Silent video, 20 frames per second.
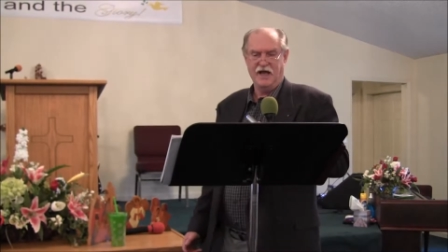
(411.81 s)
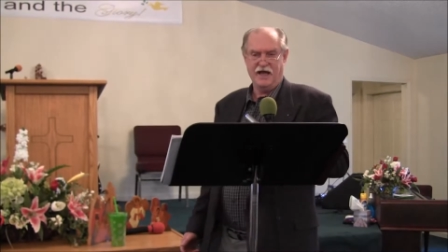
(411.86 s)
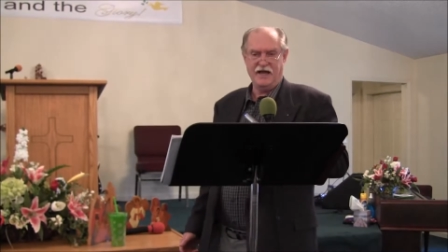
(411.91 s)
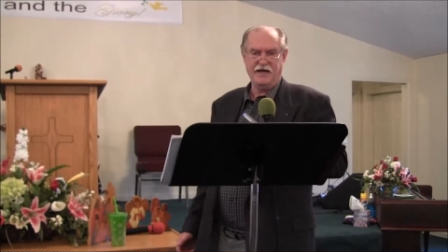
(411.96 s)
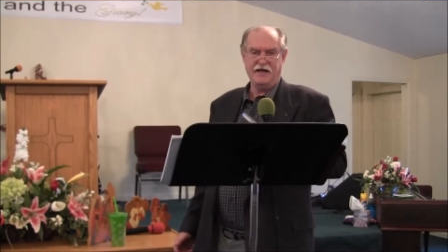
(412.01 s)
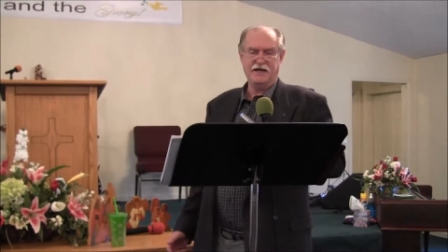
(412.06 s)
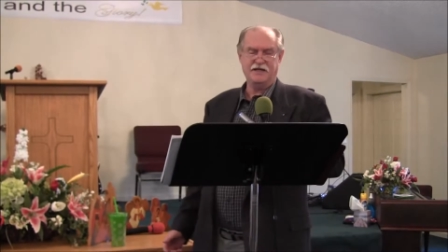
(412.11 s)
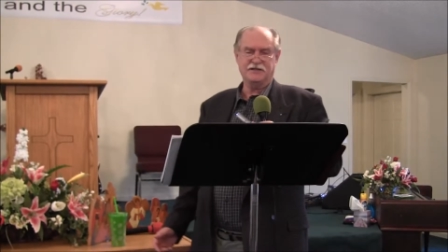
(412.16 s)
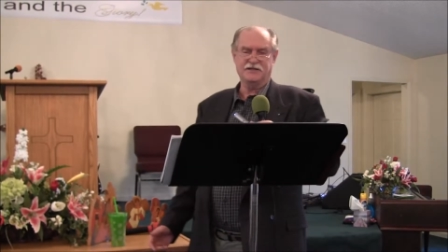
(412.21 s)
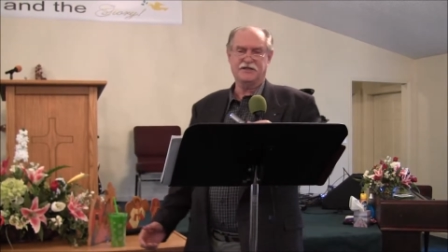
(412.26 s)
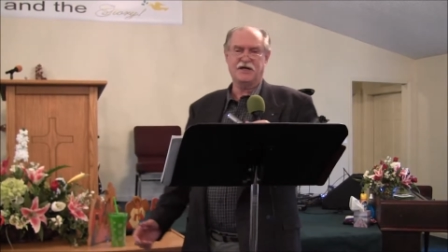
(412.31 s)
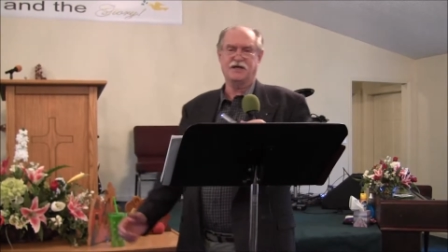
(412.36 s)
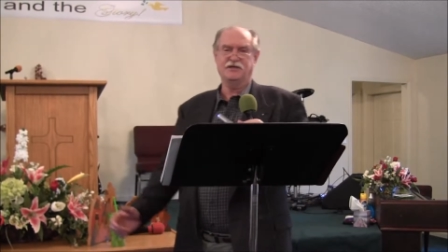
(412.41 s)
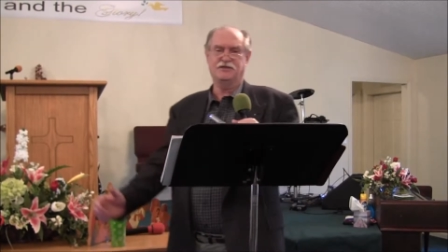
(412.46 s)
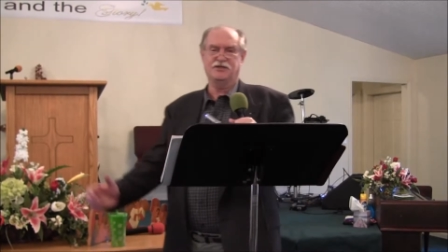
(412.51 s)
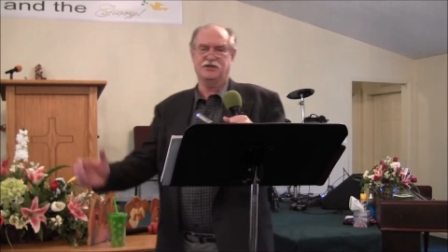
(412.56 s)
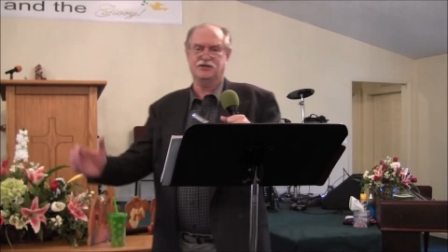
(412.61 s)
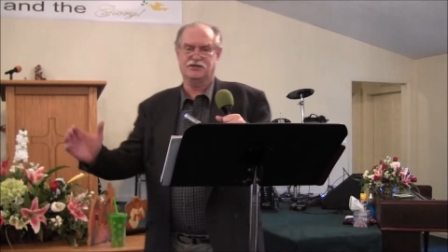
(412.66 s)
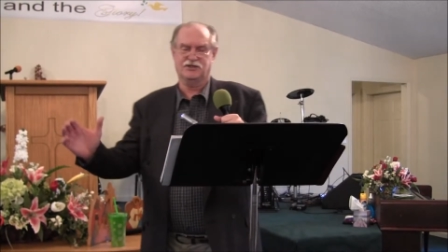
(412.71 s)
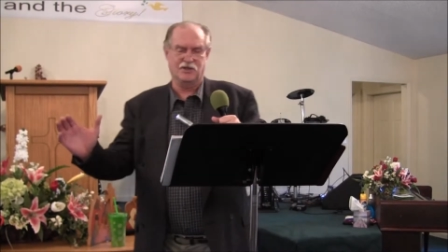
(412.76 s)
He didn't say
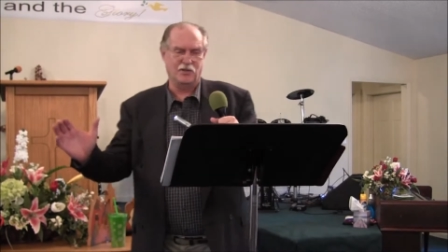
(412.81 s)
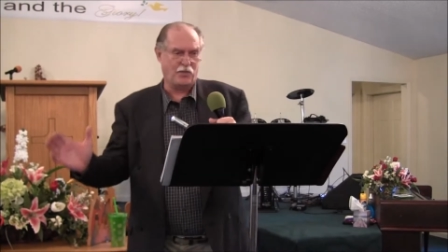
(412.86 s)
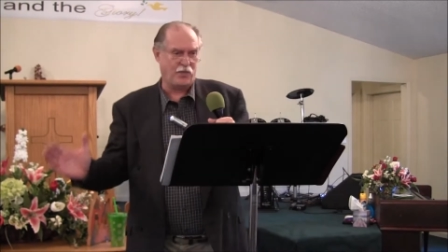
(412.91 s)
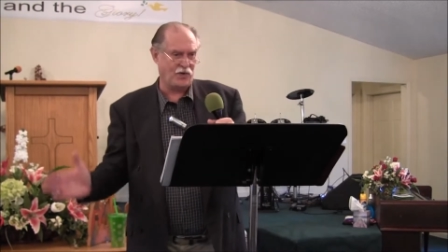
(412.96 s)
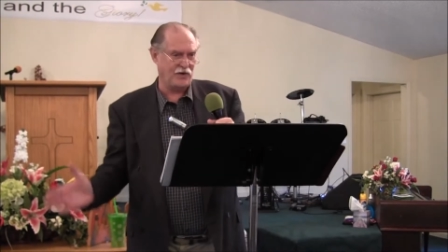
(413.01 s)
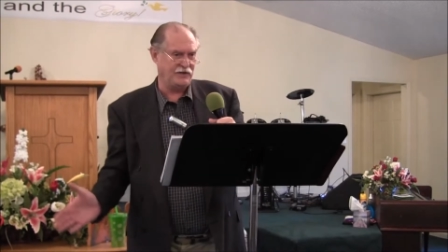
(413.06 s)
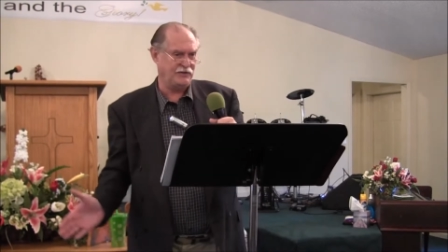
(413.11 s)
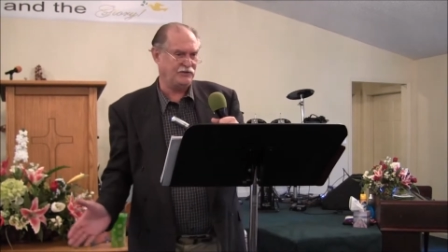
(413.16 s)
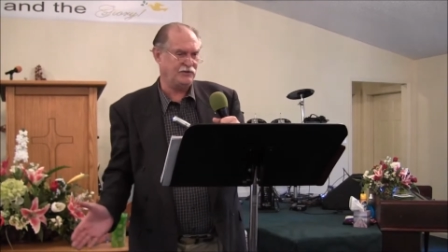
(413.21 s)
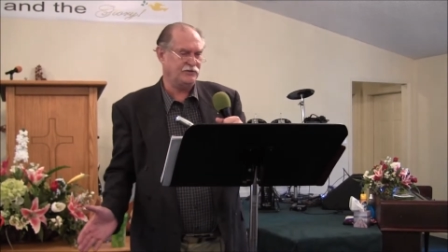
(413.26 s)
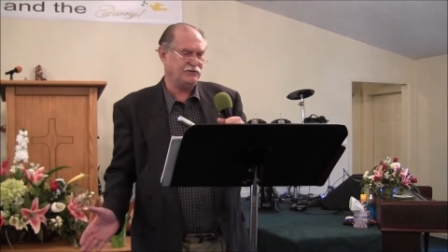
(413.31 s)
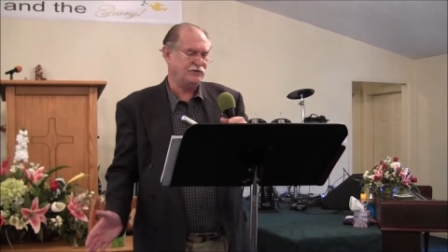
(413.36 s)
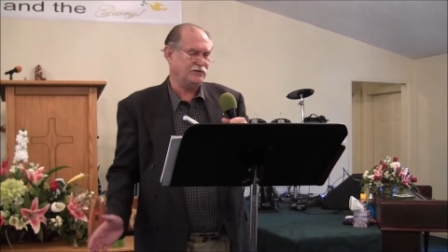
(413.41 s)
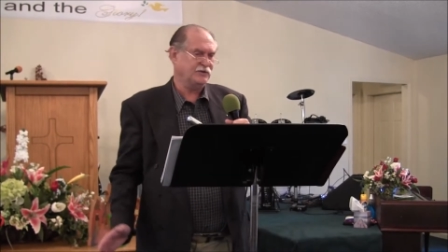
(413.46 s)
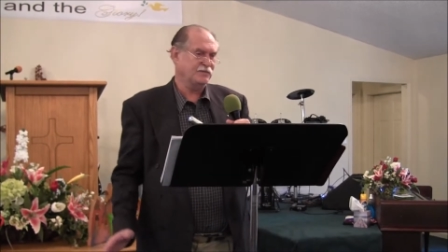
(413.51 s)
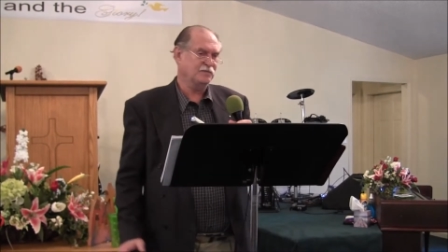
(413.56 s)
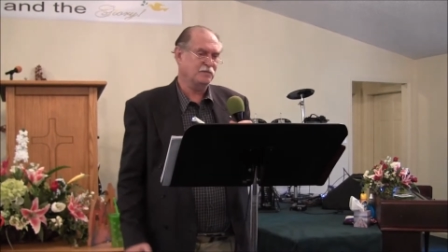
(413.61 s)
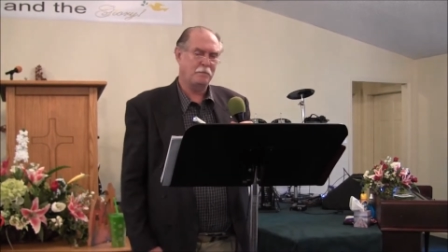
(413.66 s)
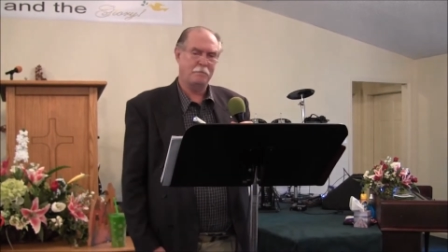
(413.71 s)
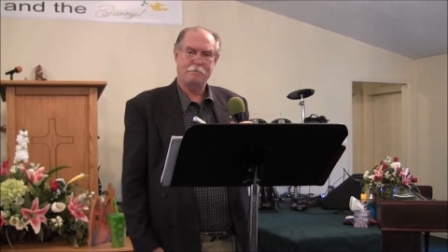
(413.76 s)
just the preachers.